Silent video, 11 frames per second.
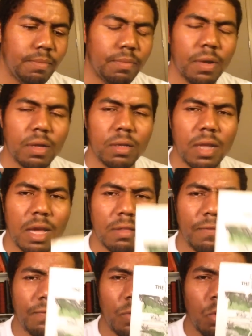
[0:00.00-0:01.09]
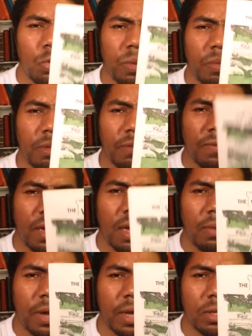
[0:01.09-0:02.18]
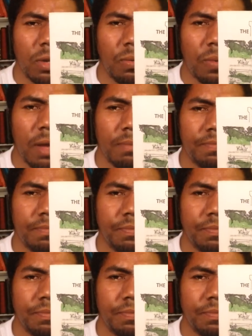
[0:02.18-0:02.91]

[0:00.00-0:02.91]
But that's the food we was fed right there, right?